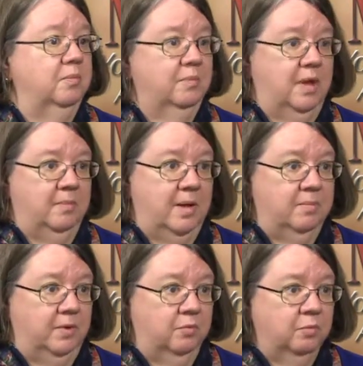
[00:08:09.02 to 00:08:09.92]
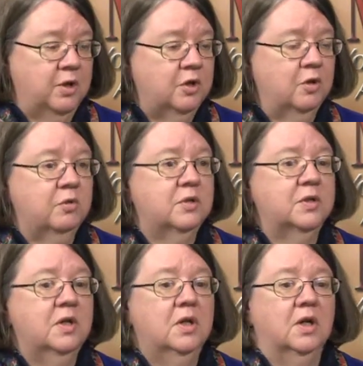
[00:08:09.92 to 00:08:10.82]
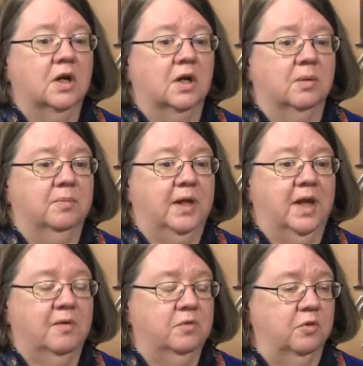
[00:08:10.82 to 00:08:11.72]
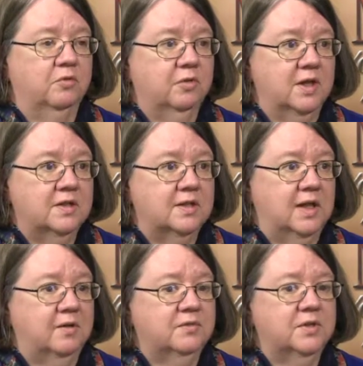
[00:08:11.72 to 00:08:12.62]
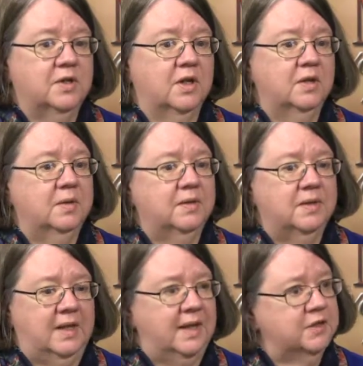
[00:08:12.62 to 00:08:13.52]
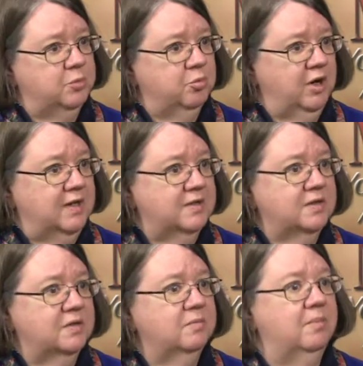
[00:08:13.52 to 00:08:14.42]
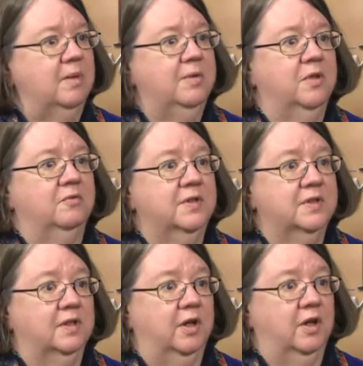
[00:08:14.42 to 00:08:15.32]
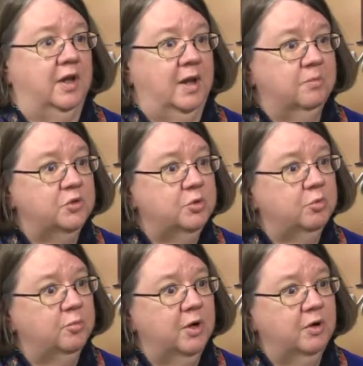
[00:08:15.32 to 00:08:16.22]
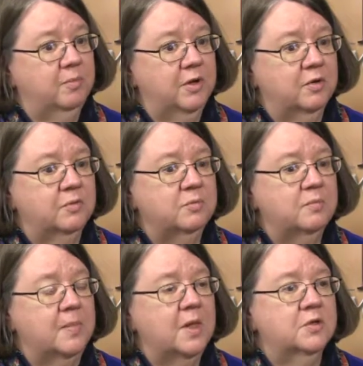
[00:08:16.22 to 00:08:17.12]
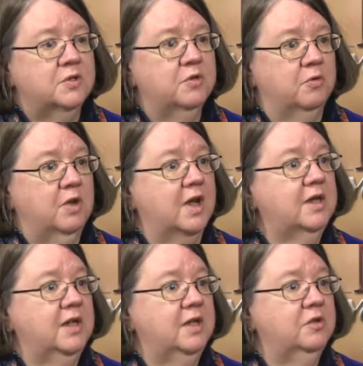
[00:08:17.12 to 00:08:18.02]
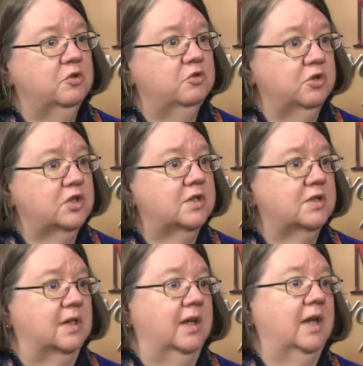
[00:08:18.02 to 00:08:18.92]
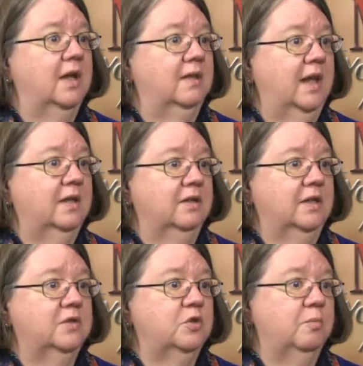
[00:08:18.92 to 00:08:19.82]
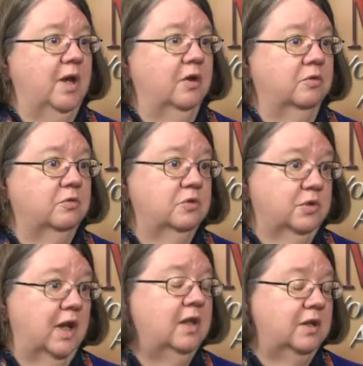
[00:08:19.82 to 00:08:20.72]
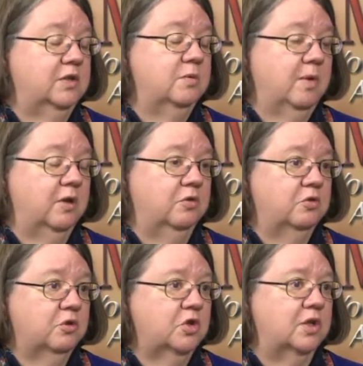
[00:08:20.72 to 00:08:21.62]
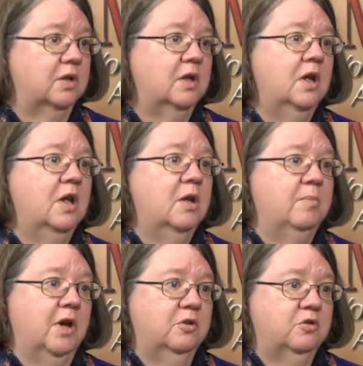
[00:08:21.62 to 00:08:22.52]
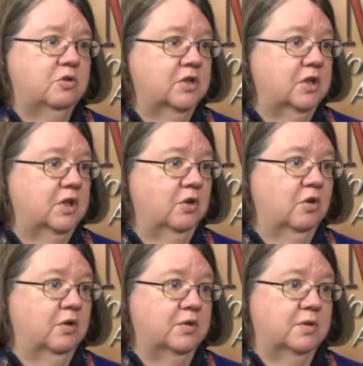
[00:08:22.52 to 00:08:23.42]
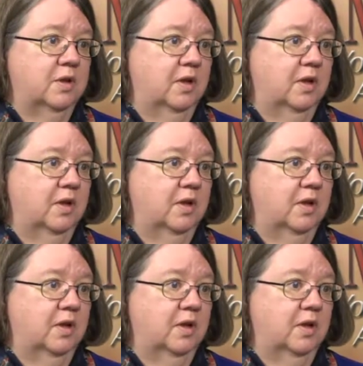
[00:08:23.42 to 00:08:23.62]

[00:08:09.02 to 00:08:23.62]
They may be widowed. They have no friends left. They get depressed. Maybe they're physically unable to prepare a meal. So they're not eating nutritiously, and that can lead to malnutrition. Malnutrition can cause